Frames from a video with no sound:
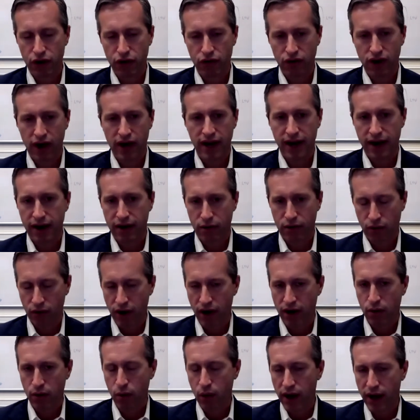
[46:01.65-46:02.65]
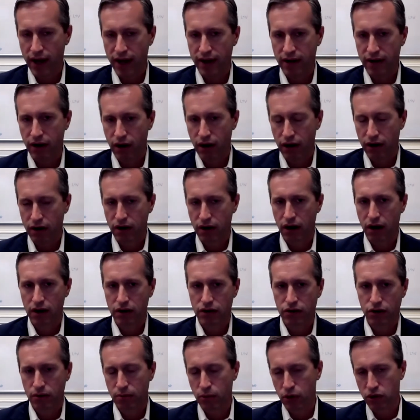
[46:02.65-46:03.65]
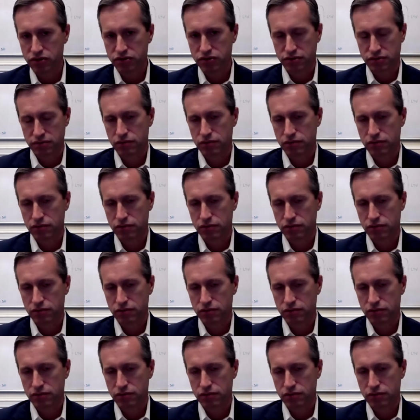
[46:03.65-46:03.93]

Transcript: right away are your most